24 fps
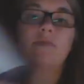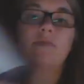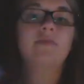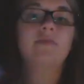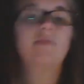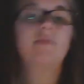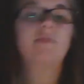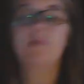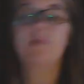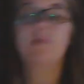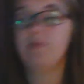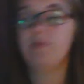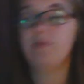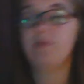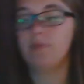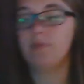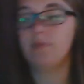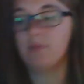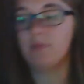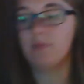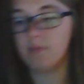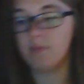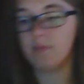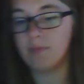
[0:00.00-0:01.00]

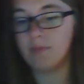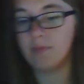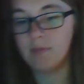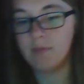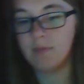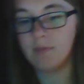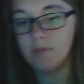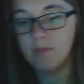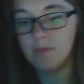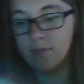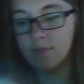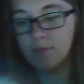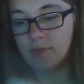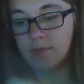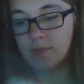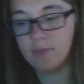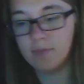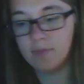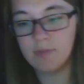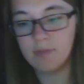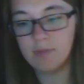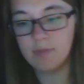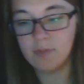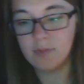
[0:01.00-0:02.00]

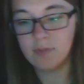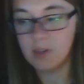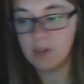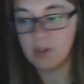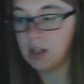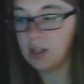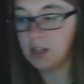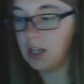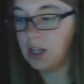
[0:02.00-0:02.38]
No one is speaking in this clip.